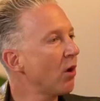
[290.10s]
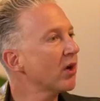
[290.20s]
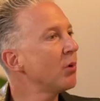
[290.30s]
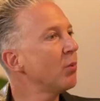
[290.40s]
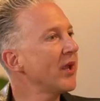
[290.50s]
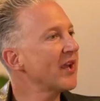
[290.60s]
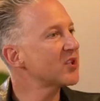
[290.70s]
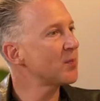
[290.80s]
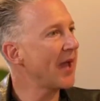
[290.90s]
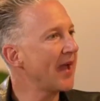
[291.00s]
can we
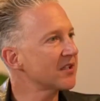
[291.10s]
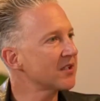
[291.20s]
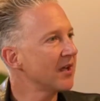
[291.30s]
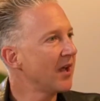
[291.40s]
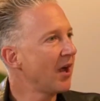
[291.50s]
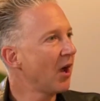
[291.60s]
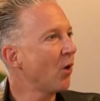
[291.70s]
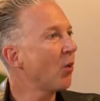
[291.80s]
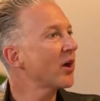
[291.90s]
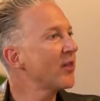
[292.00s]
expect, or
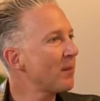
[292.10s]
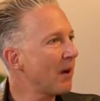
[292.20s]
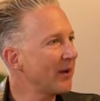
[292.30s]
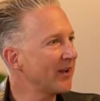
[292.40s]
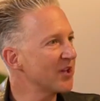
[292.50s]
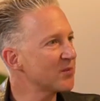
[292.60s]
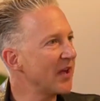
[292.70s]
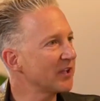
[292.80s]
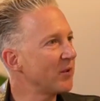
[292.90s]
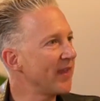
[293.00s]
what can the public expect when they